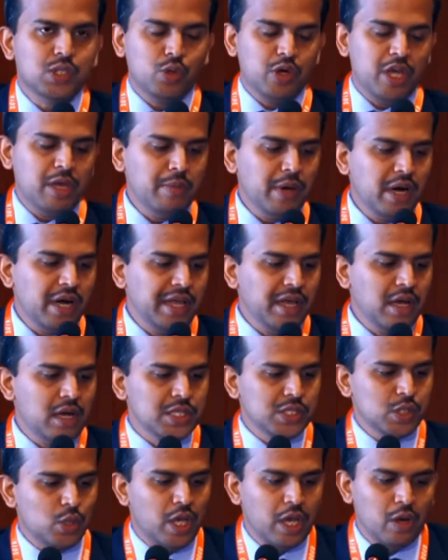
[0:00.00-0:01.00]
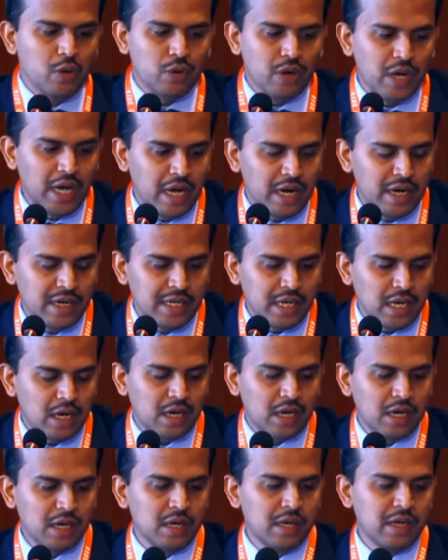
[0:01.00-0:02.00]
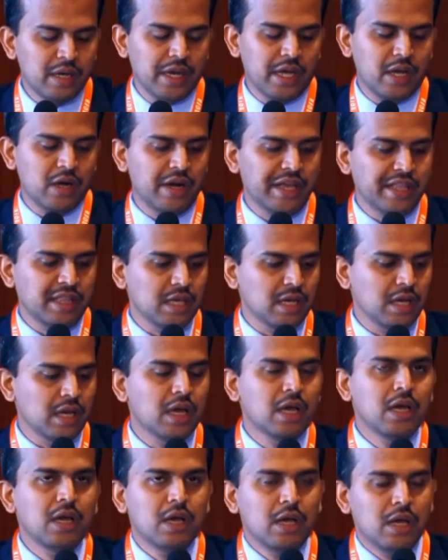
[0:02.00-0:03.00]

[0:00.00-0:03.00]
today morning also you have heard talk regarding the